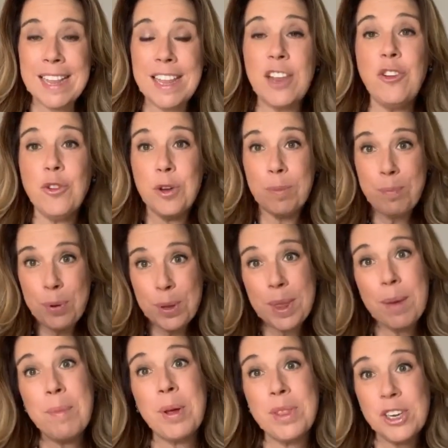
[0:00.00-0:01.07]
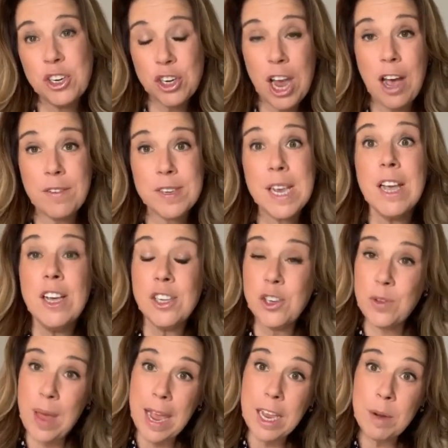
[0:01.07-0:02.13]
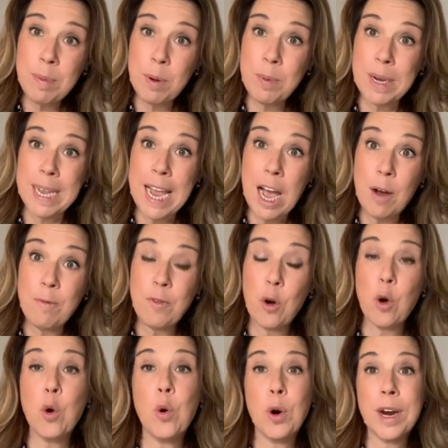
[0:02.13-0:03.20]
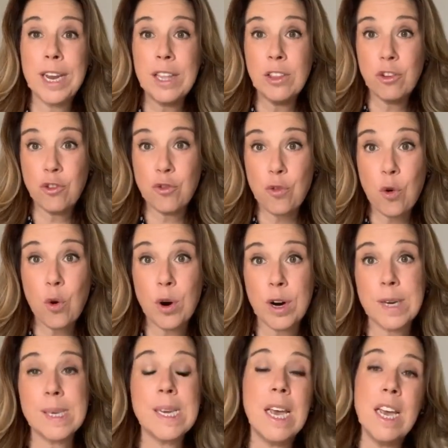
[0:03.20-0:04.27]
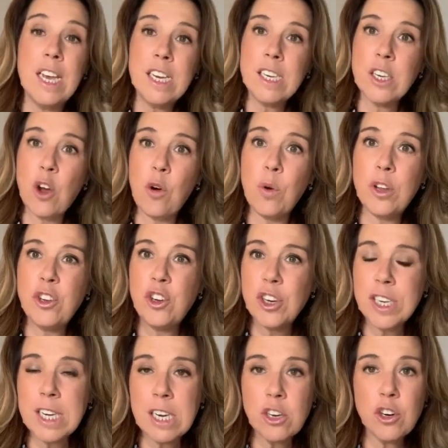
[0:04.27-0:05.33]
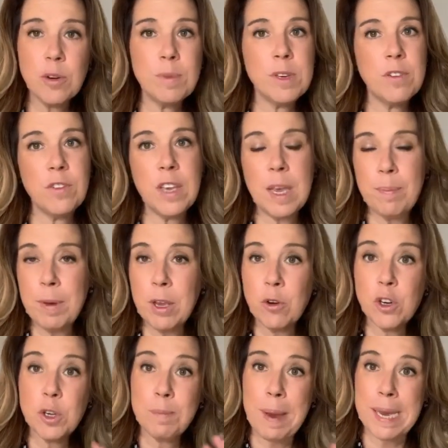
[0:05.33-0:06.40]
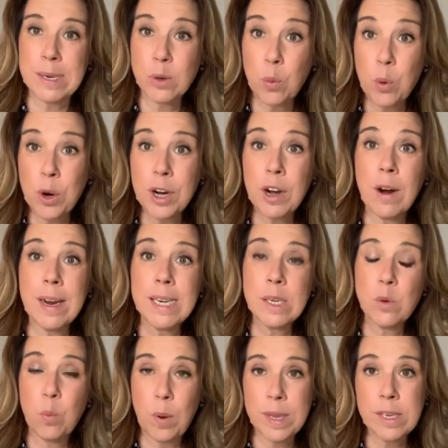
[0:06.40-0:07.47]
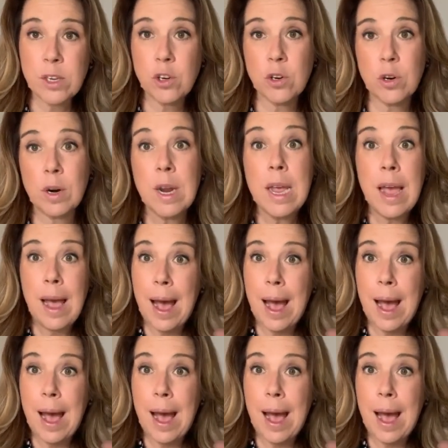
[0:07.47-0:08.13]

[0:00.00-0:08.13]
and then you can put them on the shelves. So that can be really helpful or in the drawers. So just in terms of keeping your space organized once you're